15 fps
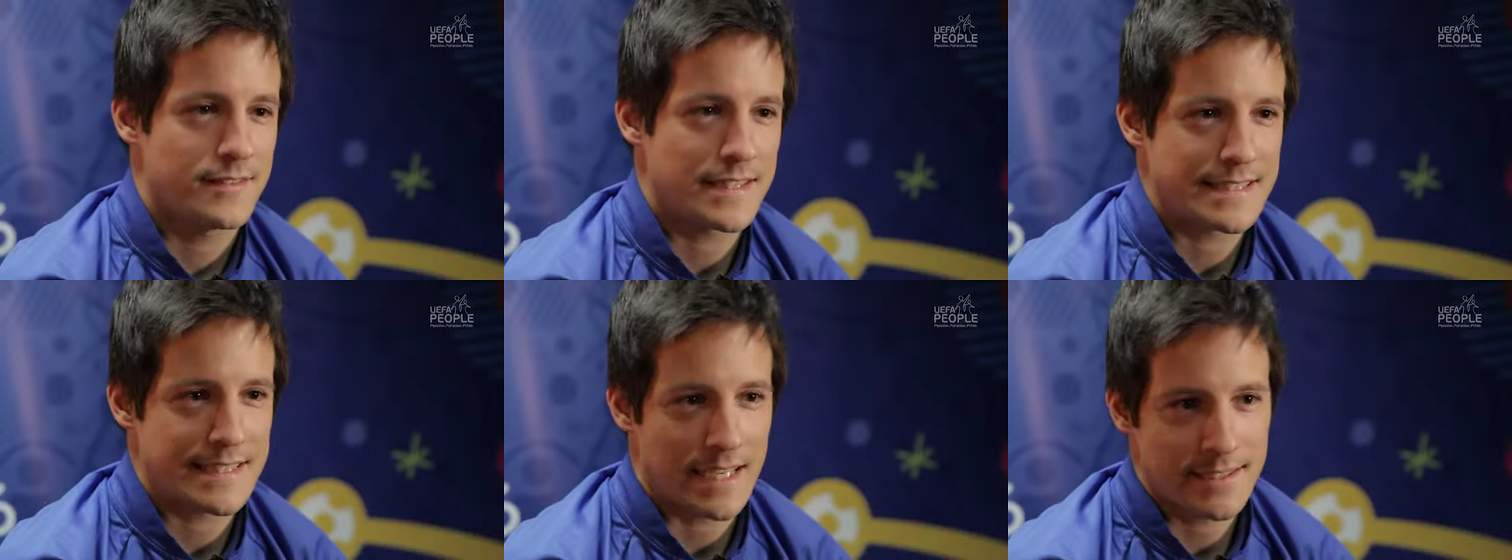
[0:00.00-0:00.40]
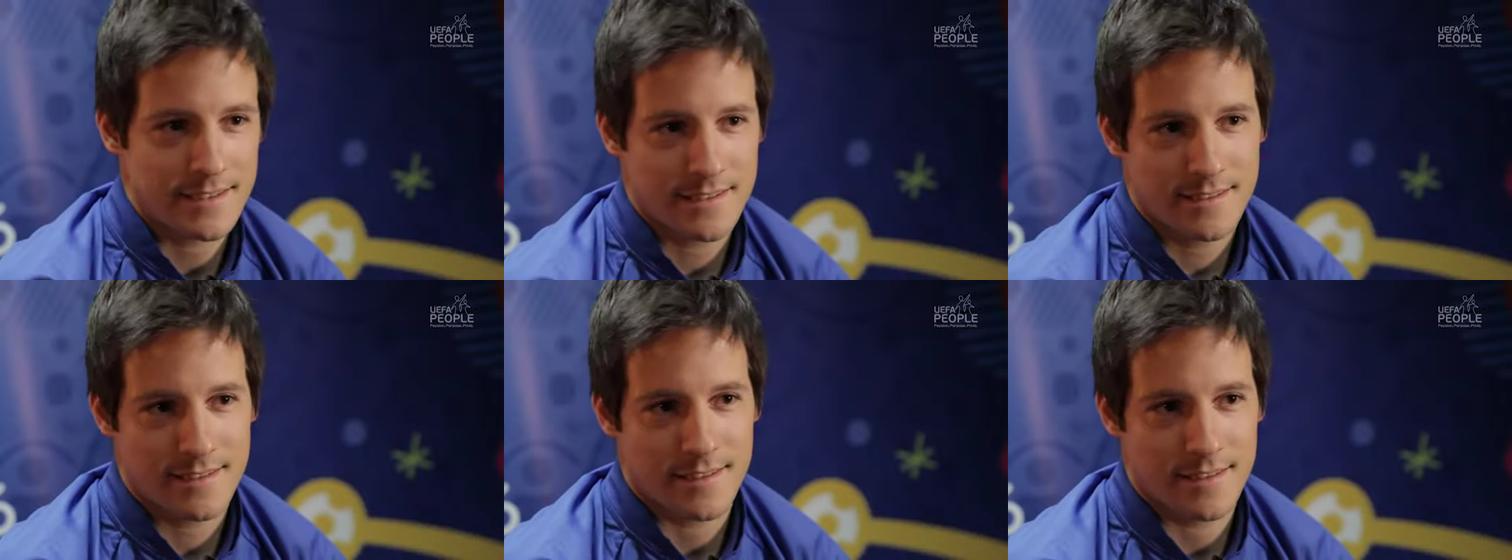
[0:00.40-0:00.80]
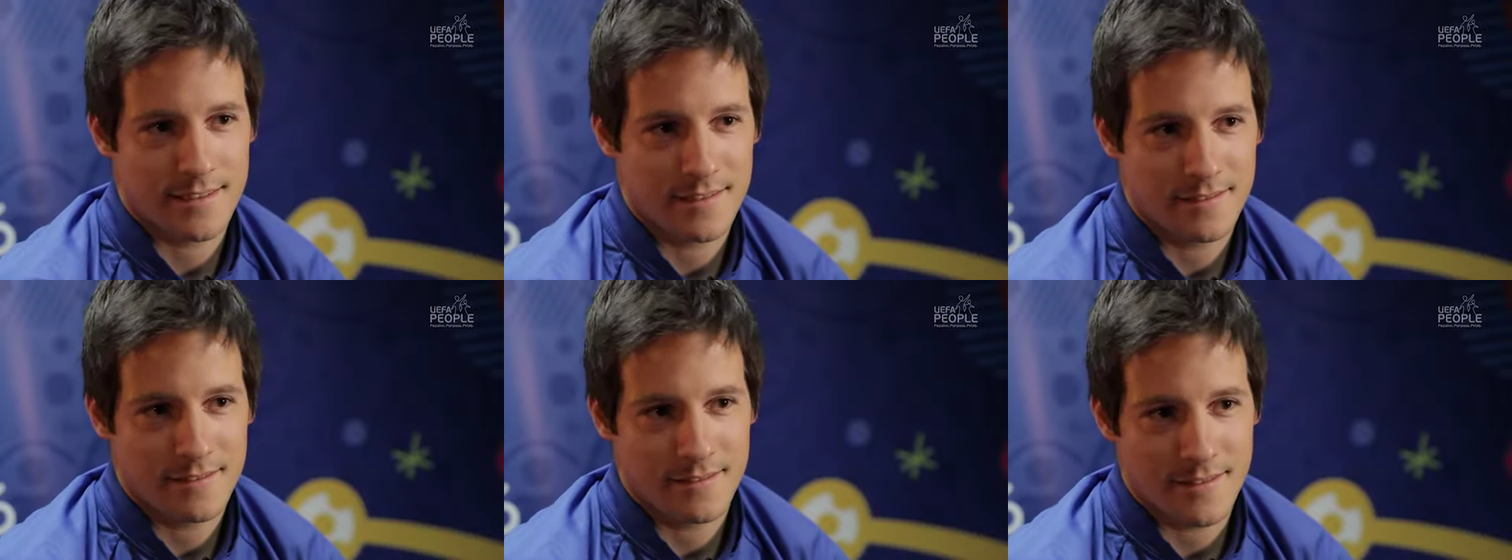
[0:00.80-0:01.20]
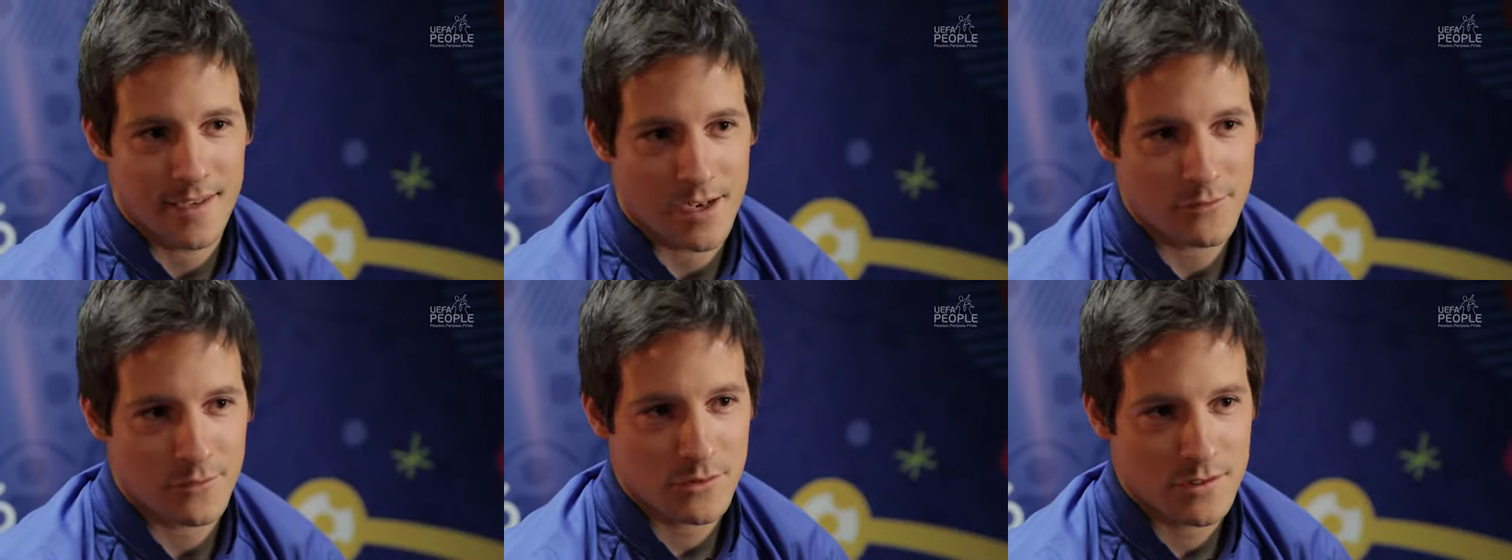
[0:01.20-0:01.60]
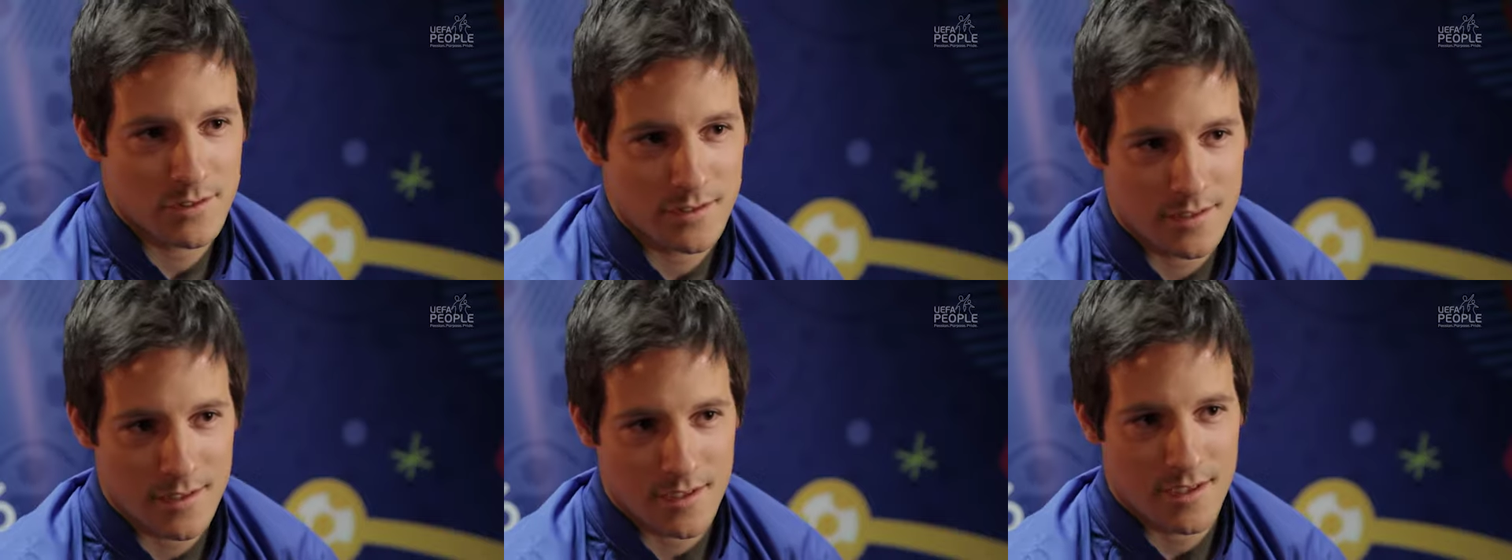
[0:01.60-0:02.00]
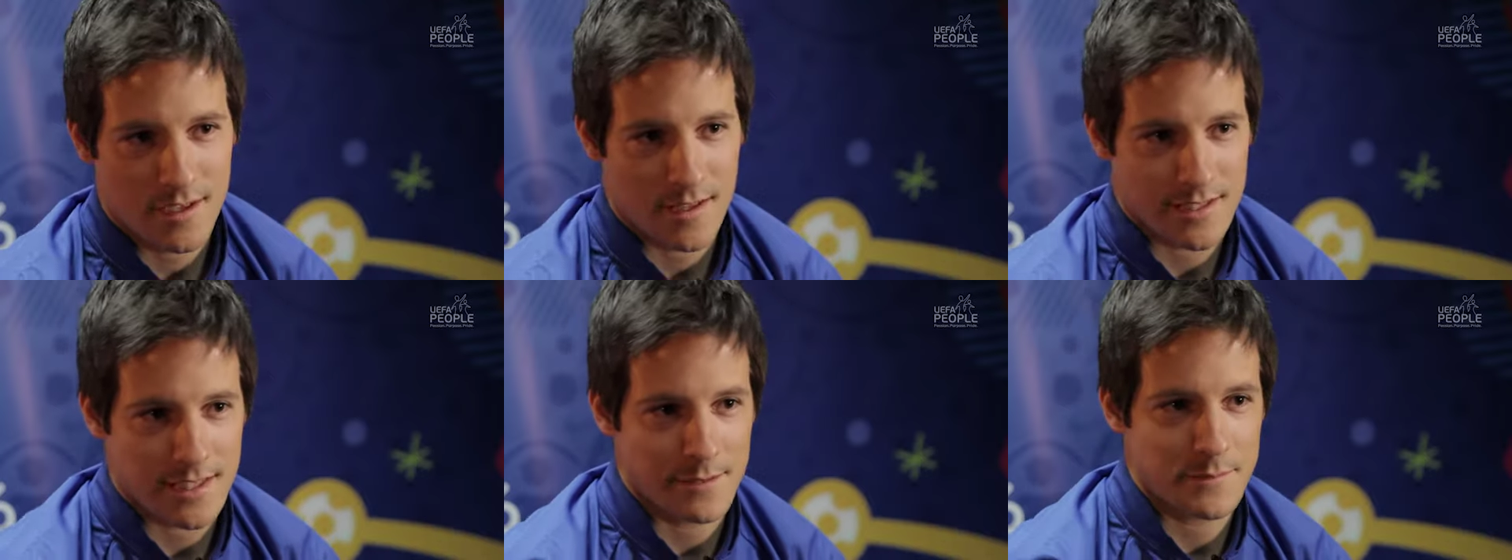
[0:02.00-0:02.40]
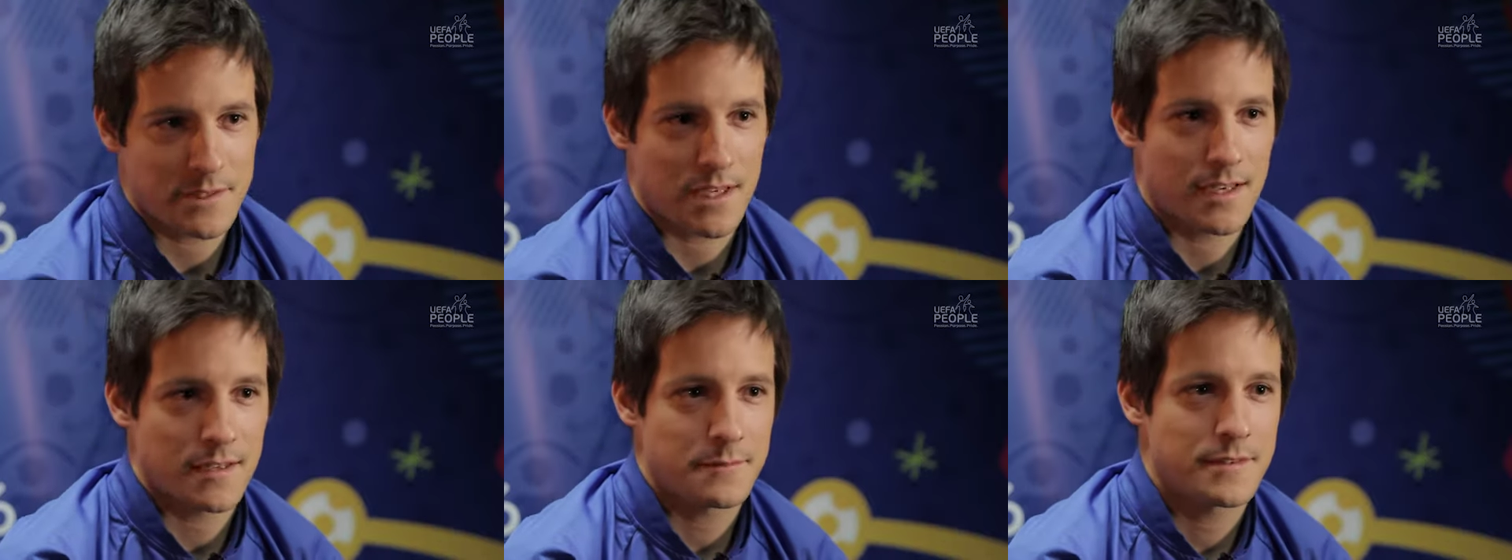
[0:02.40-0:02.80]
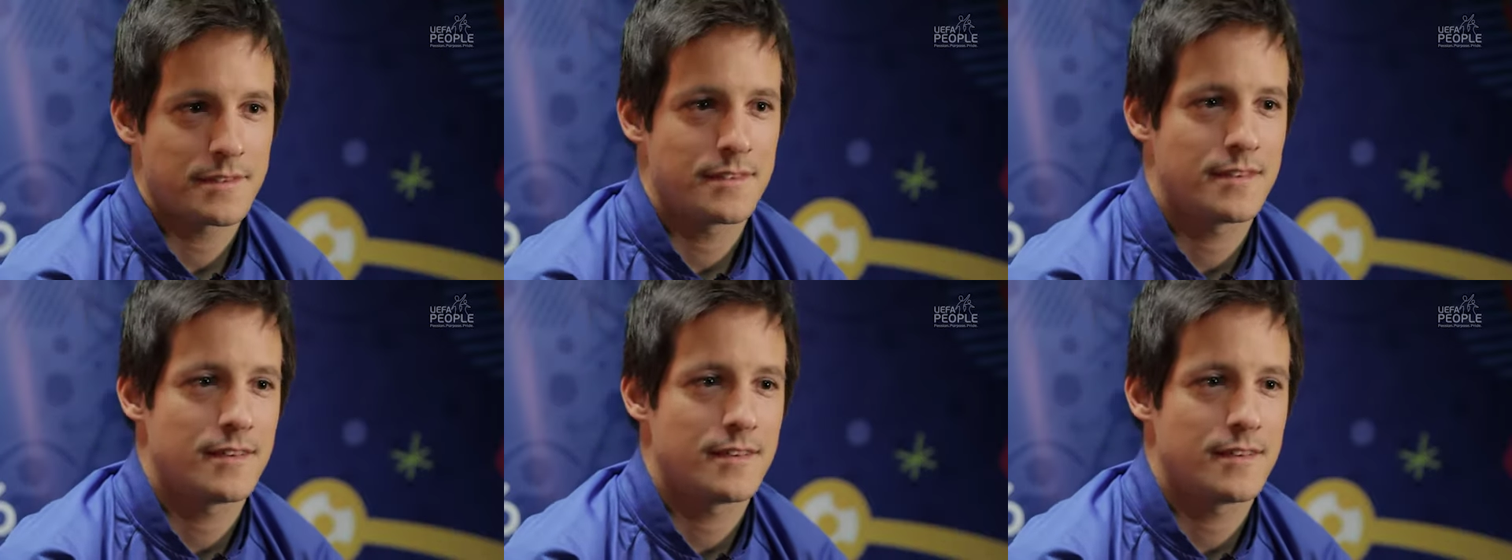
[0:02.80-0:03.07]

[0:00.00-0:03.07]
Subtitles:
excited and nervous at the same time.